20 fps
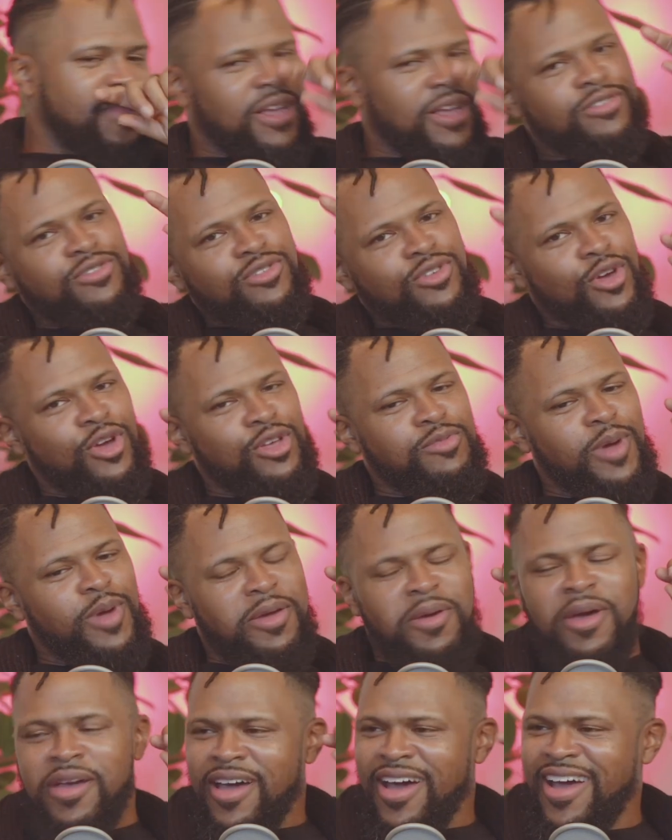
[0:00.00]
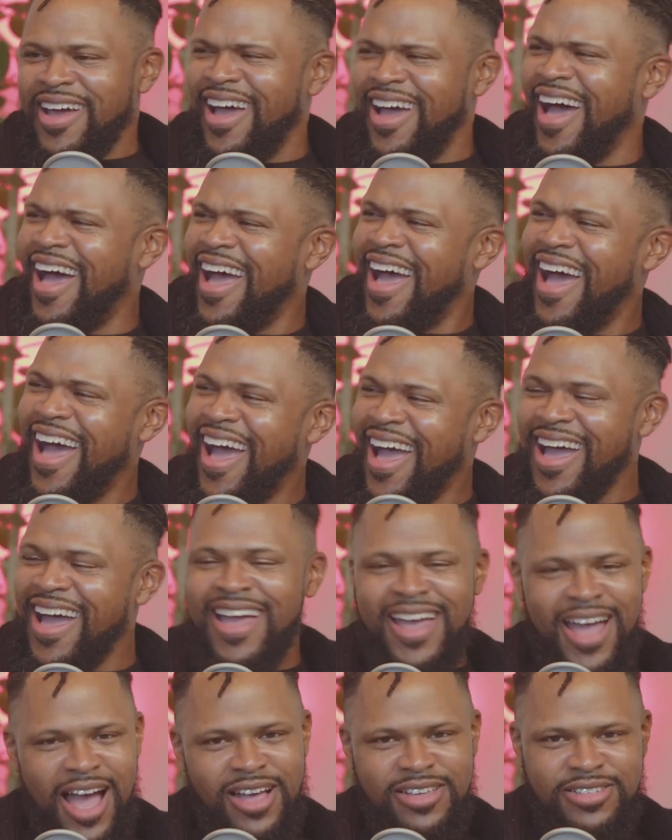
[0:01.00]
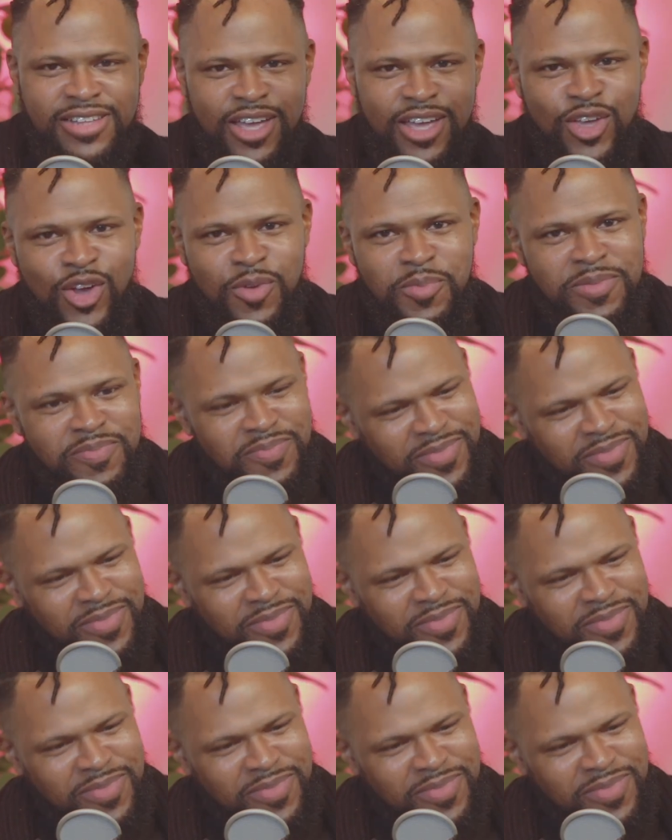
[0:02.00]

Excuse me. Stay human.